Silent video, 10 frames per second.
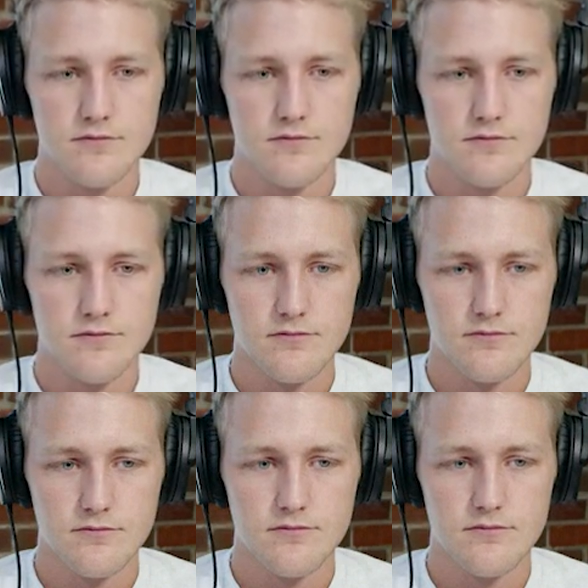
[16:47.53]

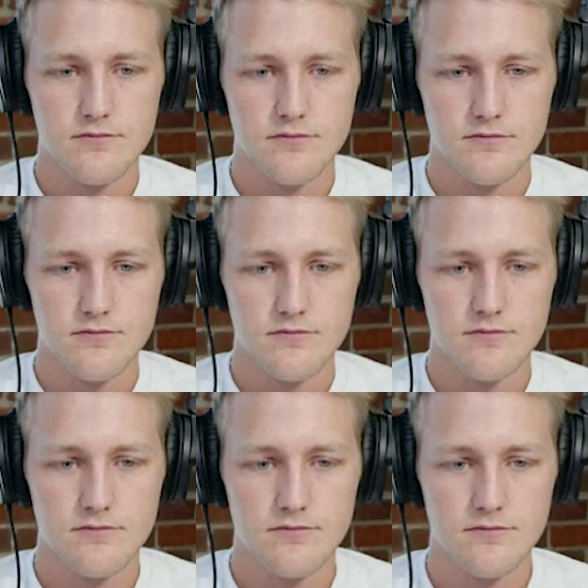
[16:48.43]

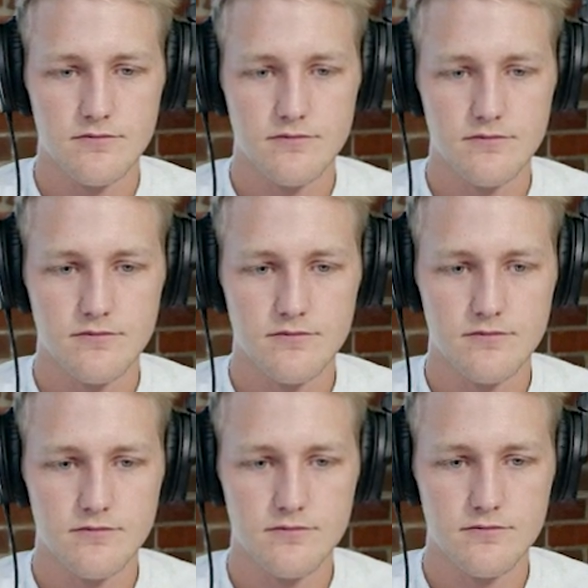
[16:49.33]

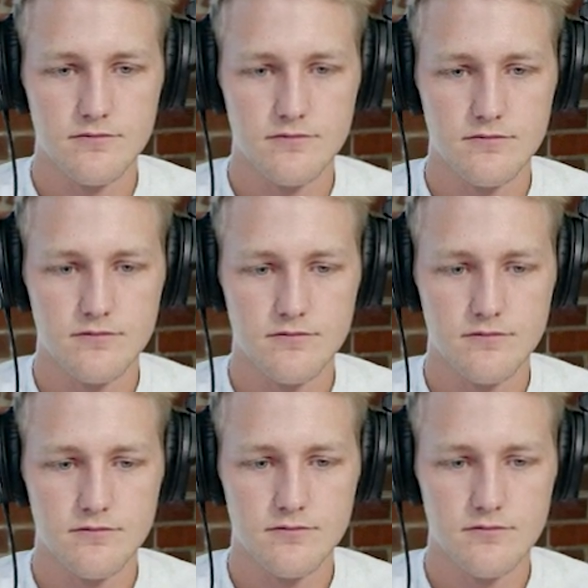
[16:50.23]

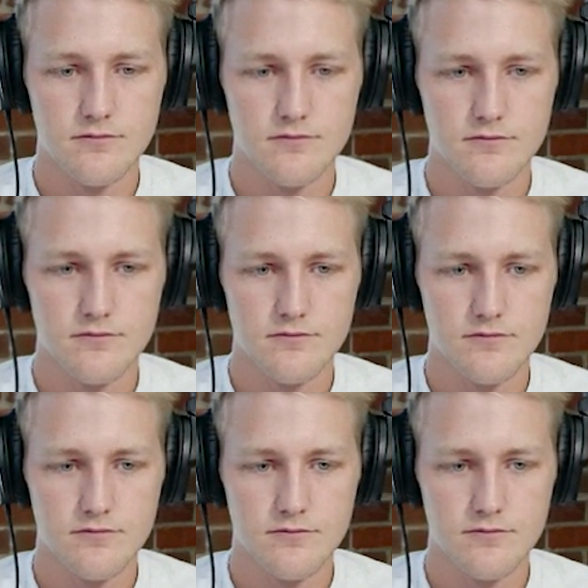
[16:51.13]

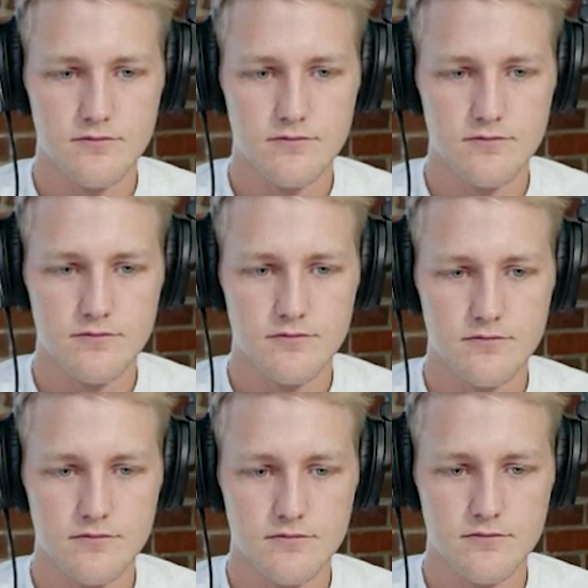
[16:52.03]

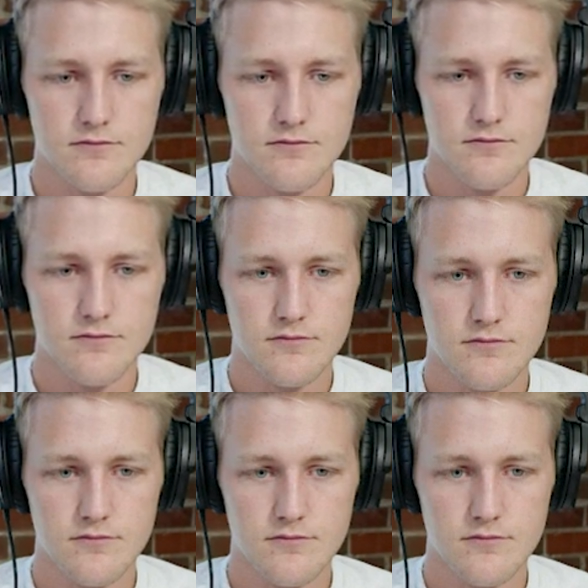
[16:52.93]

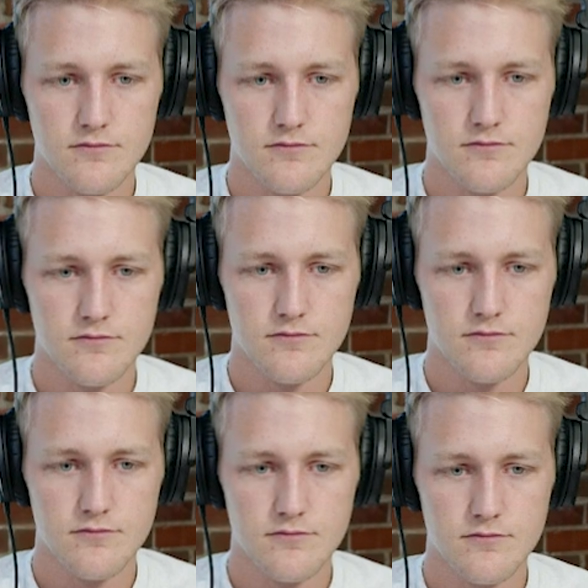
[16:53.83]

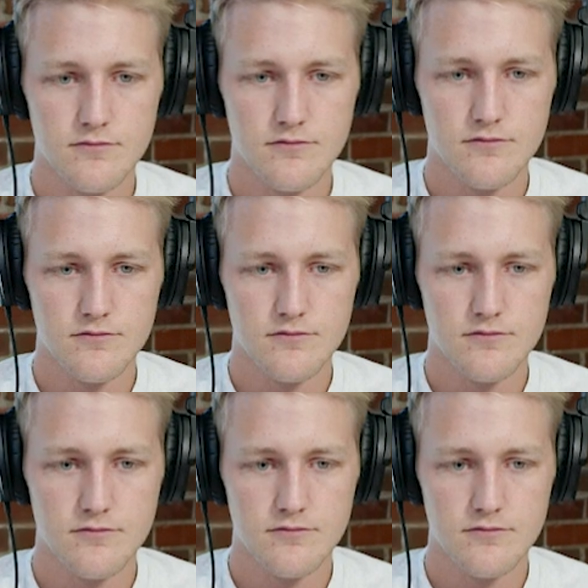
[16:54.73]
This person isn't speaking.